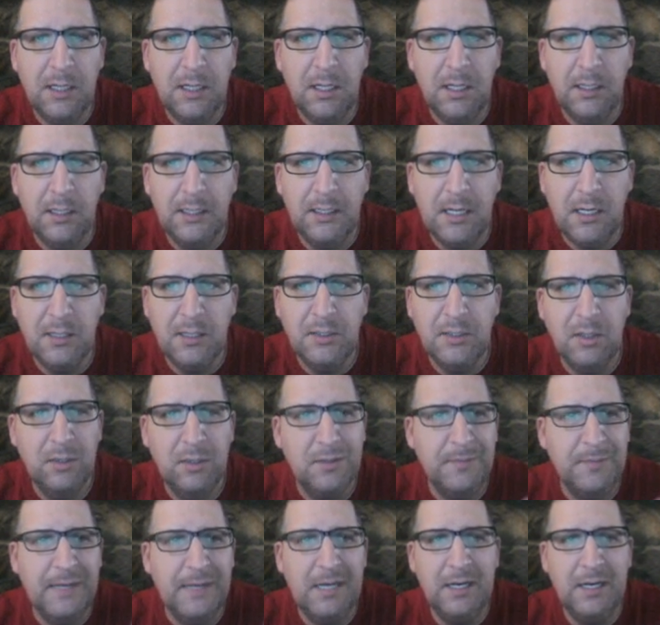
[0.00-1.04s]
it kind of
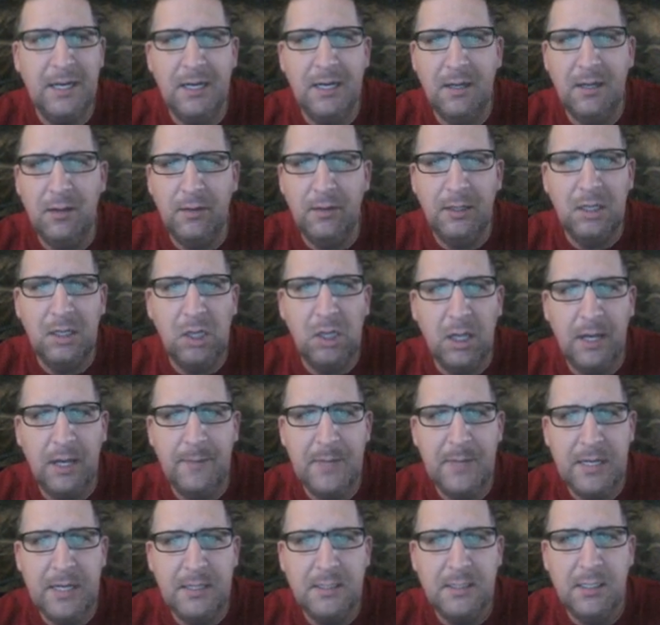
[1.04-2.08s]
talks about how the
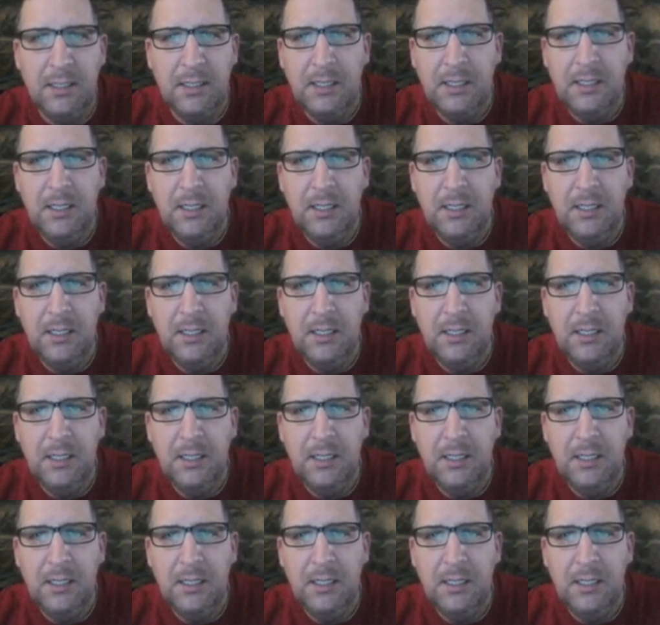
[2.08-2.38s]
climate,